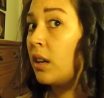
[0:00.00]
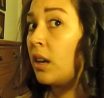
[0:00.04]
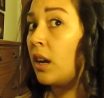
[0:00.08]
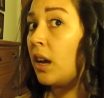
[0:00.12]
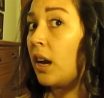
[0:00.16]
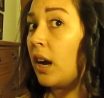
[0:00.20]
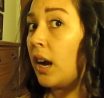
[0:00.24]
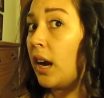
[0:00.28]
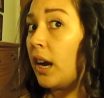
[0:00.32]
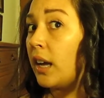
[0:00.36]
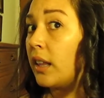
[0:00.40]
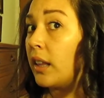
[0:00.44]

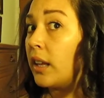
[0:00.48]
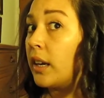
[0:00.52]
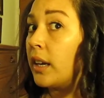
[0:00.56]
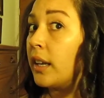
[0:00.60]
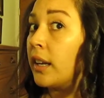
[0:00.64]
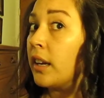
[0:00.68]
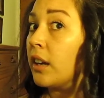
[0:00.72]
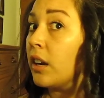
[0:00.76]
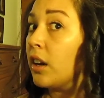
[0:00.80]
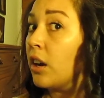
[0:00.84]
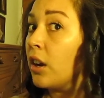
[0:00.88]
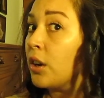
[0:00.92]

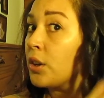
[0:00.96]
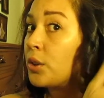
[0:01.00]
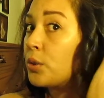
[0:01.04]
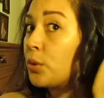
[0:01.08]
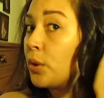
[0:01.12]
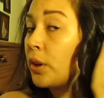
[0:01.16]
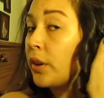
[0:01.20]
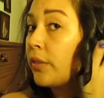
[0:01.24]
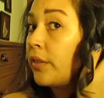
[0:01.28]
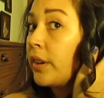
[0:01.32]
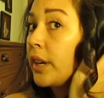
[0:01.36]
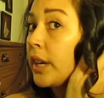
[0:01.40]
Highlighting and
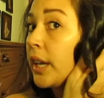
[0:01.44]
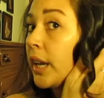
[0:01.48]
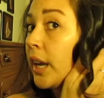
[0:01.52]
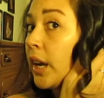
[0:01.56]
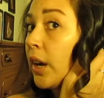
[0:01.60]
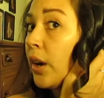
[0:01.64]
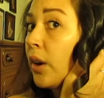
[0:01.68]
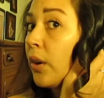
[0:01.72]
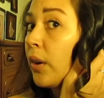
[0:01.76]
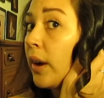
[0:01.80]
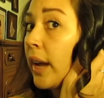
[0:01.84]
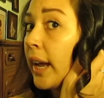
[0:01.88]
contouring
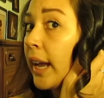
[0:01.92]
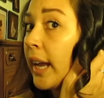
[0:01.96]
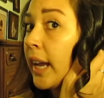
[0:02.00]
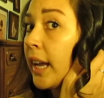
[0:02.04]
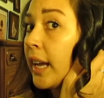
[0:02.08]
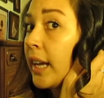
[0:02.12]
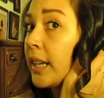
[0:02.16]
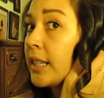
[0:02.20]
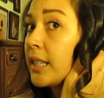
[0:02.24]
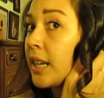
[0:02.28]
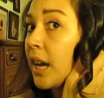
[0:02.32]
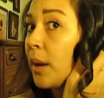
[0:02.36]
video,
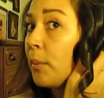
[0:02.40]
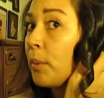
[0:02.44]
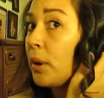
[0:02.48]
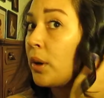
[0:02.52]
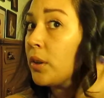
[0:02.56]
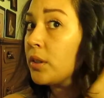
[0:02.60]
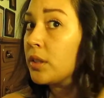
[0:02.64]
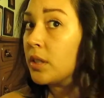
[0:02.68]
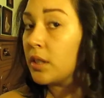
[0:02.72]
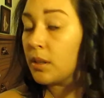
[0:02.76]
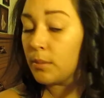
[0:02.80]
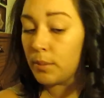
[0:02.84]
and I
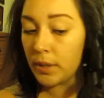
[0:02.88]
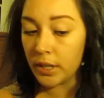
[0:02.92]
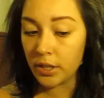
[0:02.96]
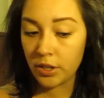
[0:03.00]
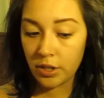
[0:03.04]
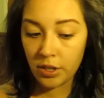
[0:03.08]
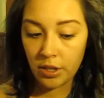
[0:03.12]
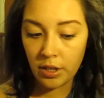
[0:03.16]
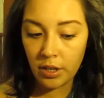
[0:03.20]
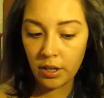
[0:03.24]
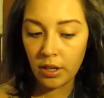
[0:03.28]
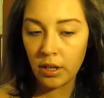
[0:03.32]
posted a
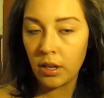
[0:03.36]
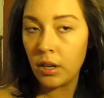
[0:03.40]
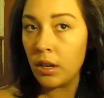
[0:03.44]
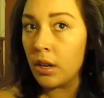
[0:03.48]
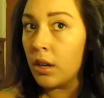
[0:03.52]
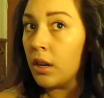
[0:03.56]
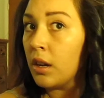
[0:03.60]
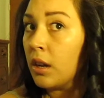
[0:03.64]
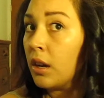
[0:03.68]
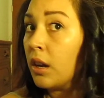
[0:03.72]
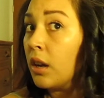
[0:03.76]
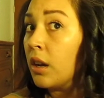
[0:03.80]
picture
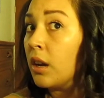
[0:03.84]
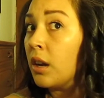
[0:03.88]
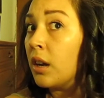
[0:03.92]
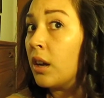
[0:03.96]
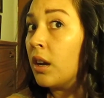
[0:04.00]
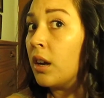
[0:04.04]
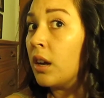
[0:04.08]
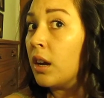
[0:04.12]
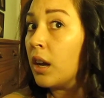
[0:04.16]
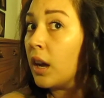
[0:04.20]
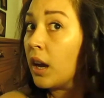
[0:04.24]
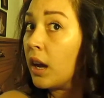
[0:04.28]

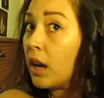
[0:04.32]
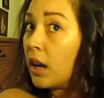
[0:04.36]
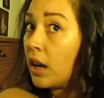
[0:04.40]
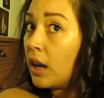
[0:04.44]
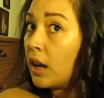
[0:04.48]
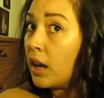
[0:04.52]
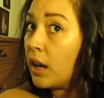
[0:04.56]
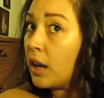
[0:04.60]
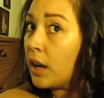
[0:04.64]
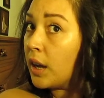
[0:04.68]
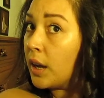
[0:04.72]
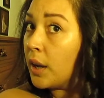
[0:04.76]

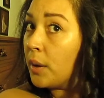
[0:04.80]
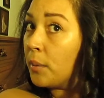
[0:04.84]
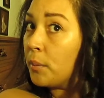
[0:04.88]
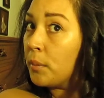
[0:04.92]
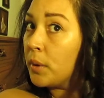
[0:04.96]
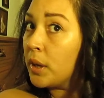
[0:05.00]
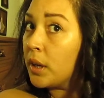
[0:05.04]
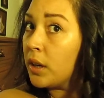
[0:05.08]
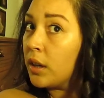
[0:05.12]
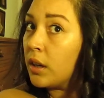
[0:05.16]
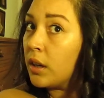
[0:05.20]
on